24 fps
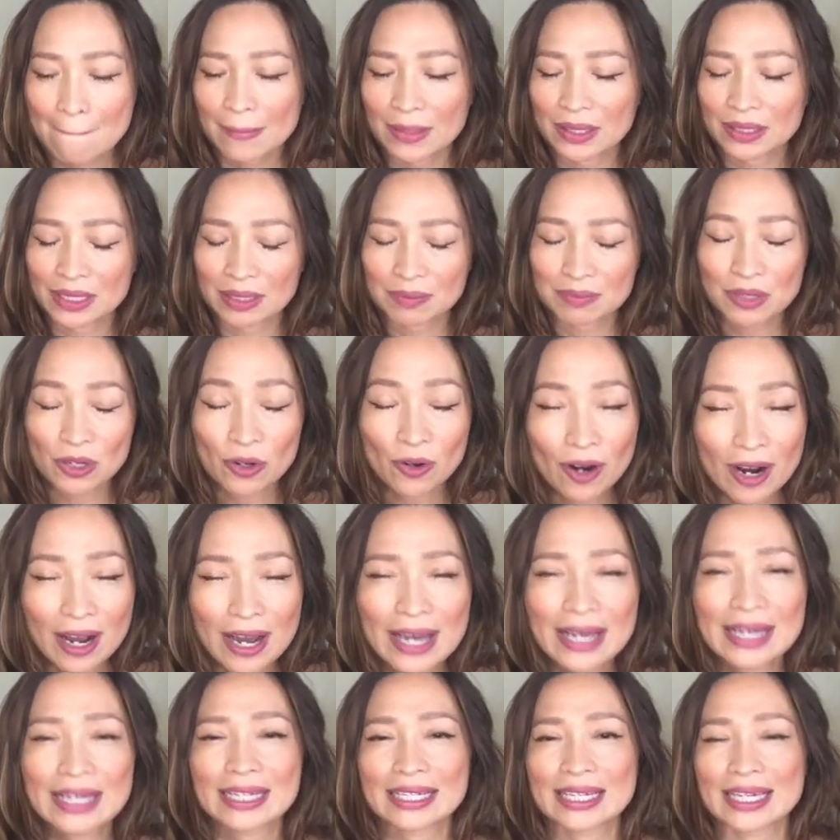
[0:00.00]
And I'm
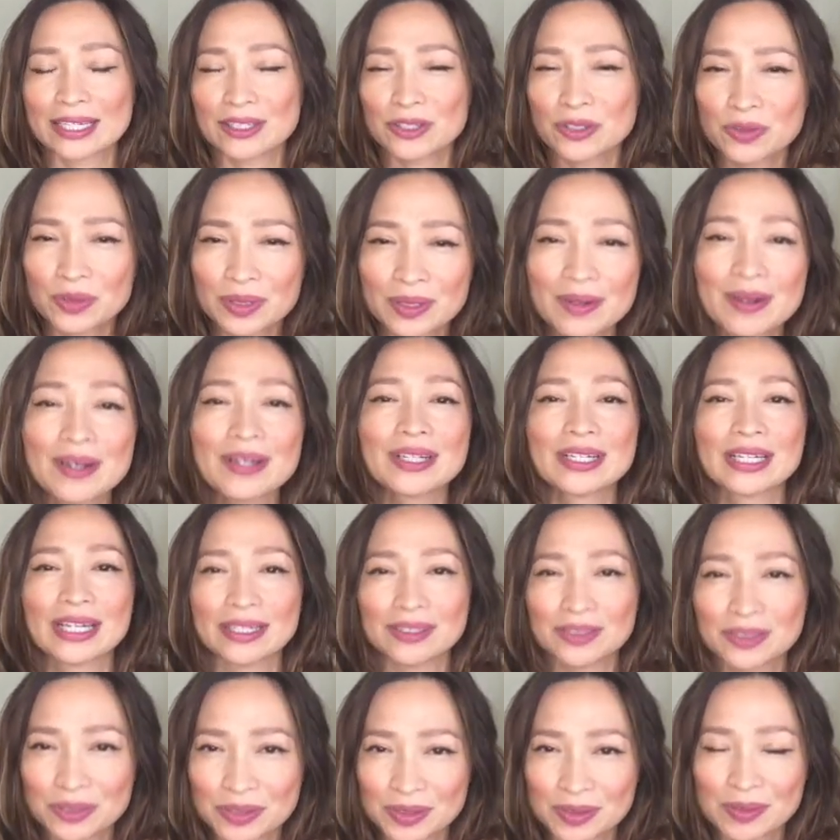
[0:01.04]
crying, can't do it
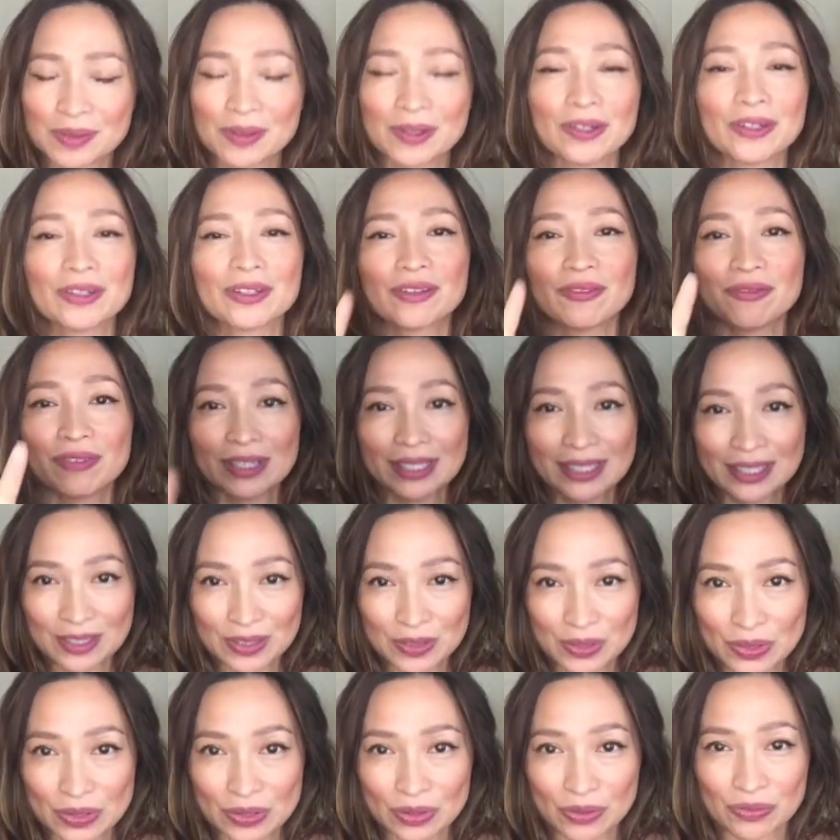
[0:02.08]
anymore. The
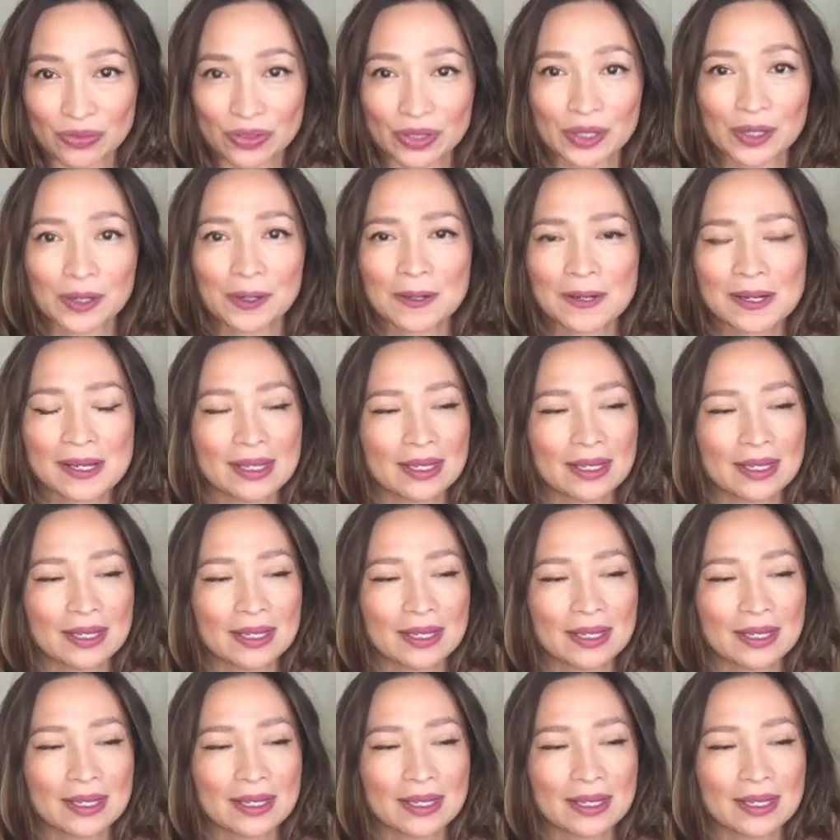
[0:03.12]
video's over.